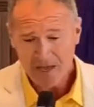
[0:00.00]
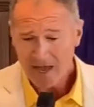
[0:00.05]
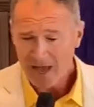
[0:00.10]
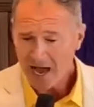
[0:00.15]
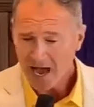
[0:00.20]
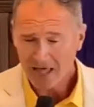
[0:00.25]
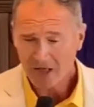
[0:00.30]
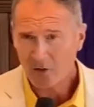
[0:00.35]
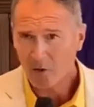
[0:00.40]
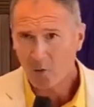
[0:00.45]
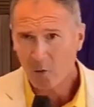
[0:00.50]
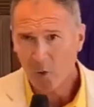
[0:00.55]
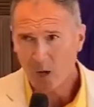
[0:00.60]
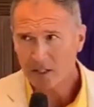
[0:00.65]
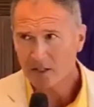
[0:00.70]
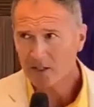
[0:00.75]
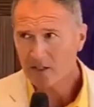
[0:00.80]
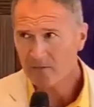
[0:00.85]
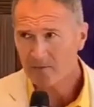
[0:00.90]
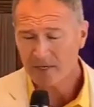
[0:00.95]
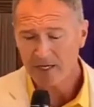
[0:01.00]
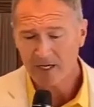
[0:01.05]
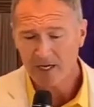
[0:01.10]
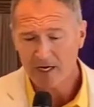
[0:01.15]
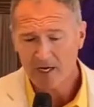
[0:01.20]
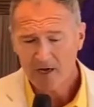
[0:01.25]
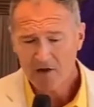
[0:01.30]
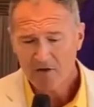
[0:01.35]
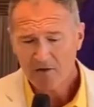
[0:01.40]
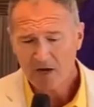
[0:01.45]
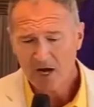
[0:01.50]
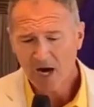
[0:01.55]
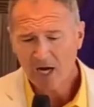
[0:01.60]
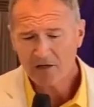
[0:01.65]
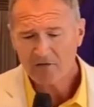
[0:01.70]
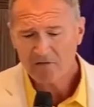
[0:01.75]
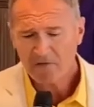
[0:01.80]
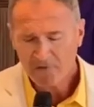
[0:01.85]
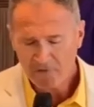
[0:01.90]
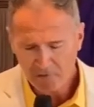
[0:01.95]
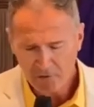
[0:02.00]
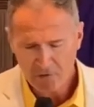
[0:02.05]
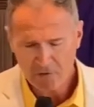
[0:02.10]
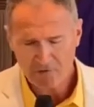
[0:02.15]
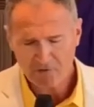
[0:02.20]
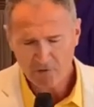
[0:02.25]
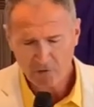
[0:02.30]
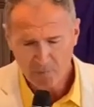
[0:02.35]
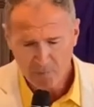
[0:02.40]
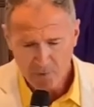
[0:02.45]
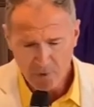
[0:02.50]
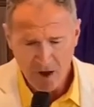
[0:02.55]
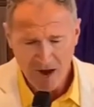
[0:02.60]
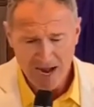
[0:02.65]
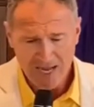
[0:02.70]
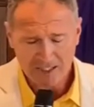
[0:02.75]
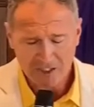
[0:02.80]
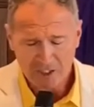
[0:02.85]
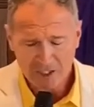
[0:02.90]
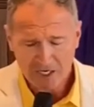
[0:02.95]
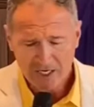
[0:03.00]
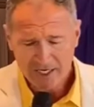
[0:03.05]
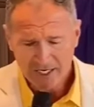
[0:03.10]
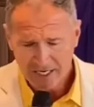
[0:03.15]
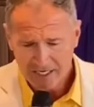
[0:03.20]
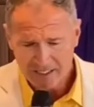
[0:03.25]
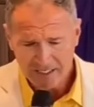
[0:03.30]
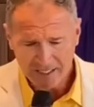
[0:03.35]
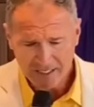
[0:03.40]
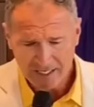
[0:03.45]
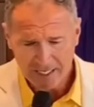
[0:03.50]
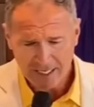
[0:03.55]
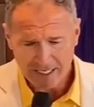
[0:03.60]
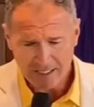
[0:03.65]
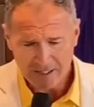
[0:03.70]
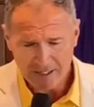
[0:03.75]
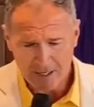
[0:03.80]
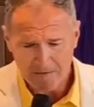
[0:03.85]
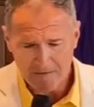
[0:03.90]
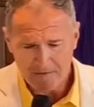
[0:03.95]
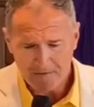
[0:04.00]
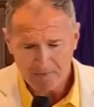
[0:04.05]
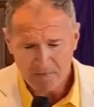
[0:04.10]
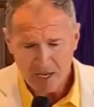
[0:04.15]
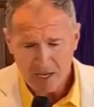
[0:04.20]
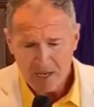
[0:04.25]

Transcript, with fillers: I don't want to be an unfruitful branch in the kingdom.